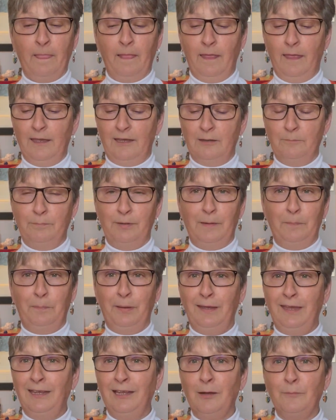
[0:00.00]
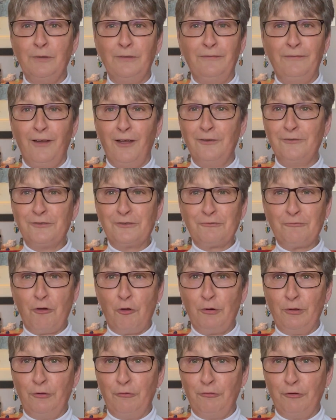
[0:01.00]
It can be picking up your phone,
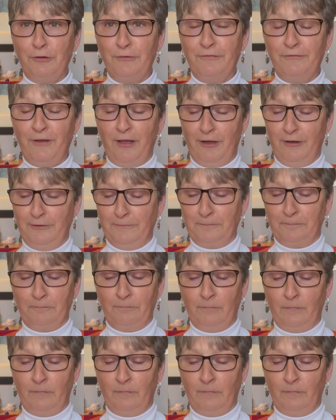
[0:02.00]
scrolling through your phone,